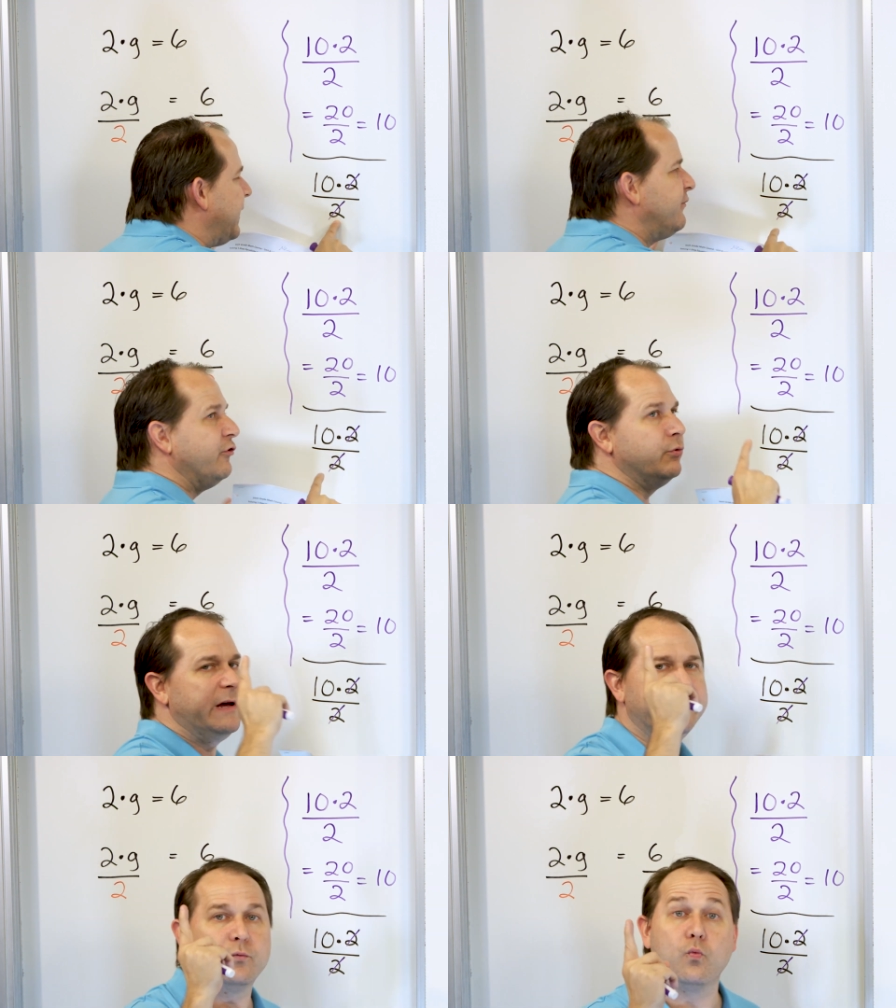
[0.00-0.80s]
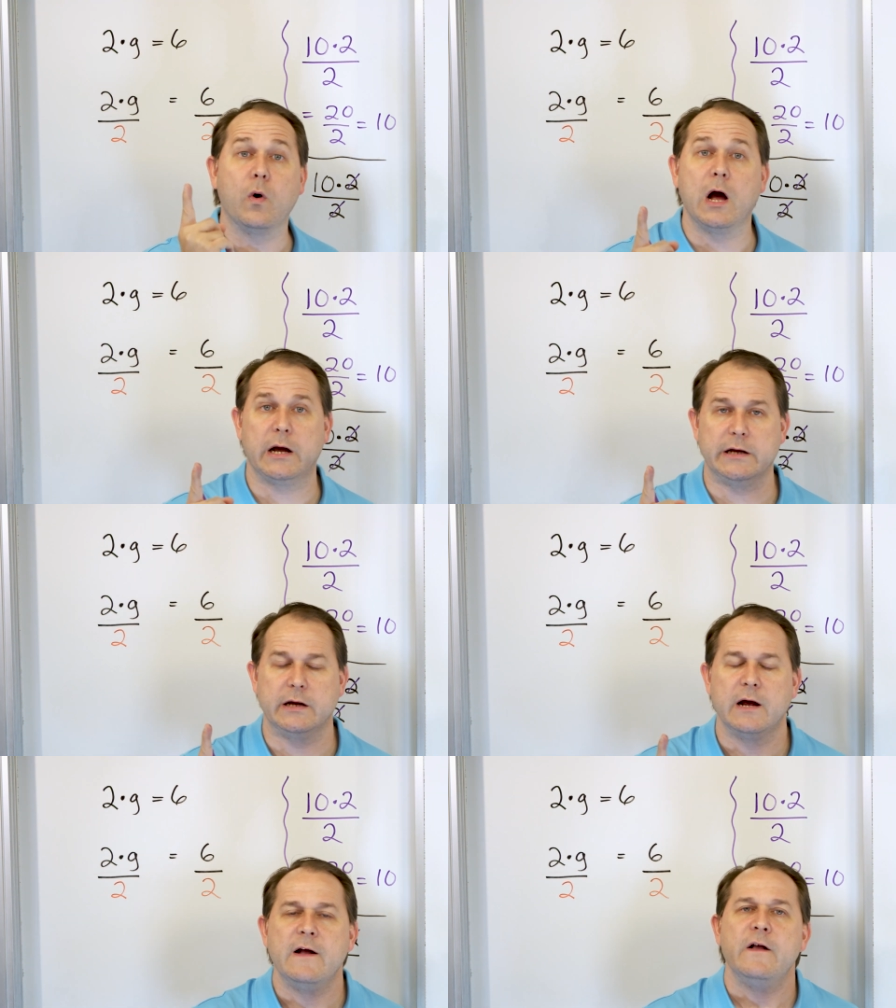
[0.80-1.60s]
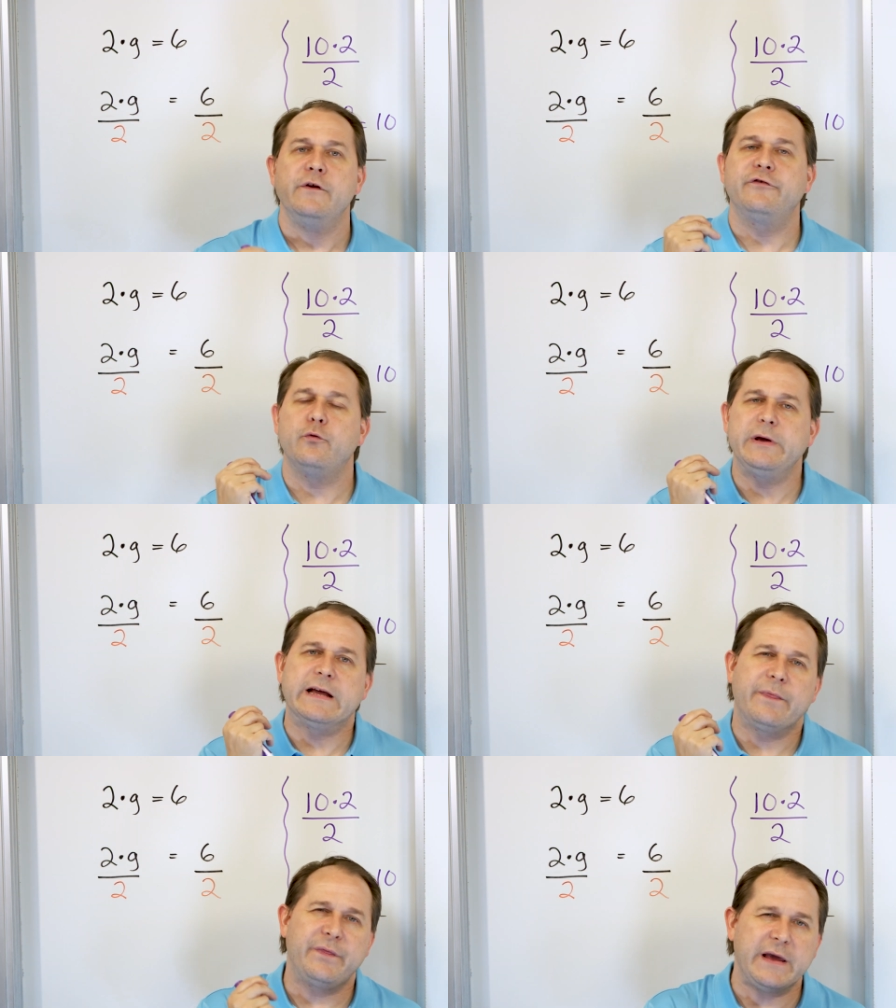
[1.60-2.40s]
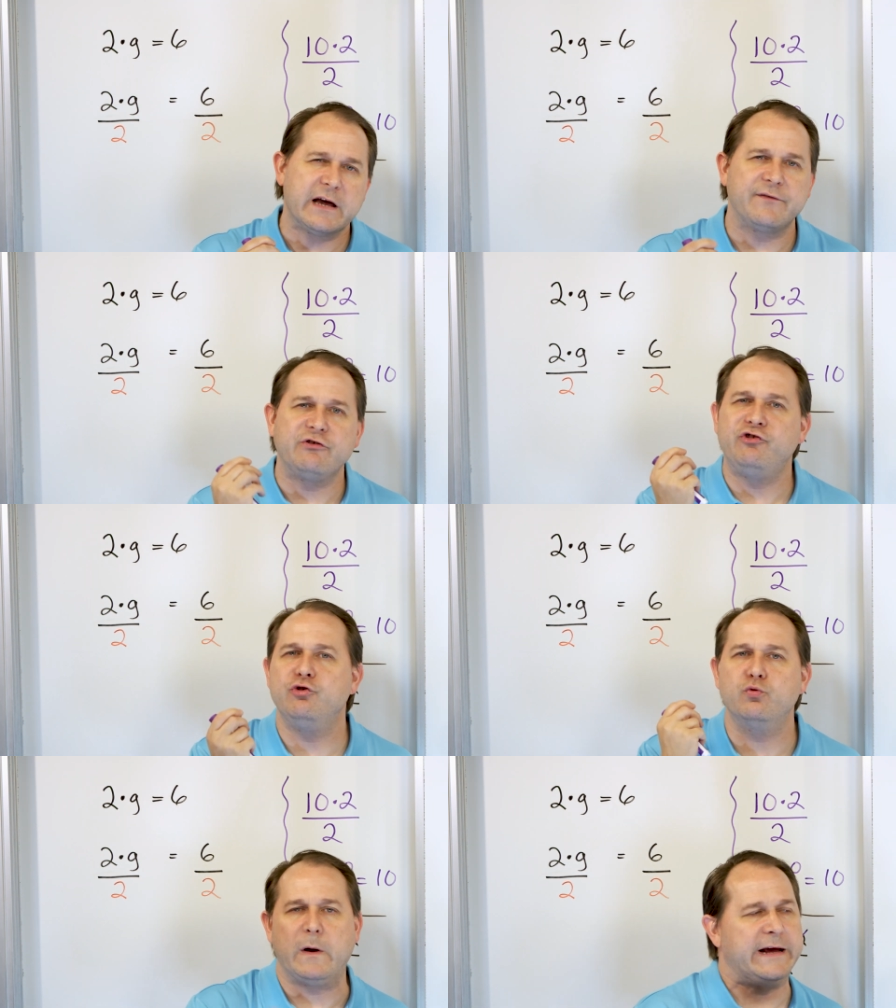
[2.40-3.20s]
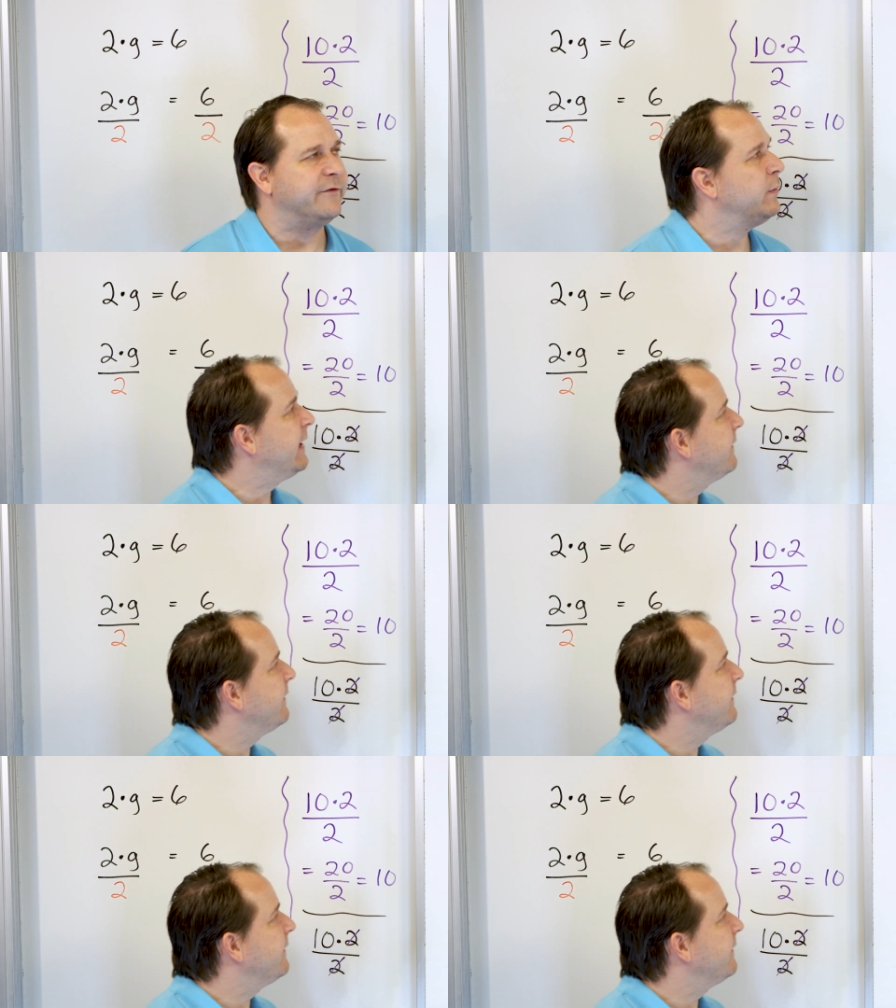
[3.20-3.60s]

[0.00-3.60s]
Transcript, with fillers: by 2 is 1. So we can think of it 2 ways. We